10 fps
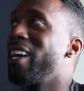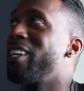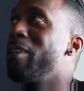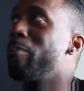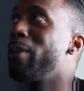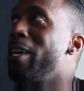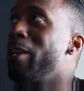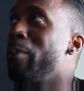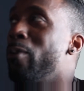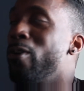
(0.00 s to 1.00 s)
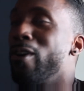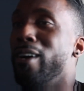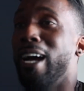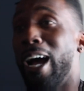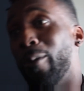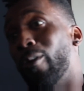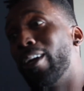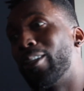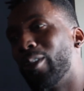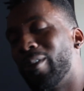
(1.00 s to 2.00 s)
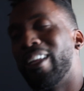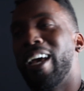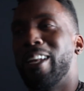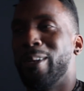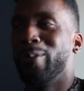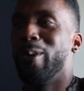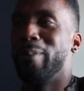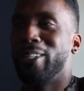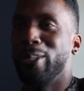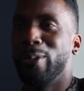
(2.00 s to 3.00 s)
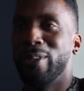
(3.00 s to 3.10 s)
I couldn't play it anymore. I wanted to. Dad didn't want me to.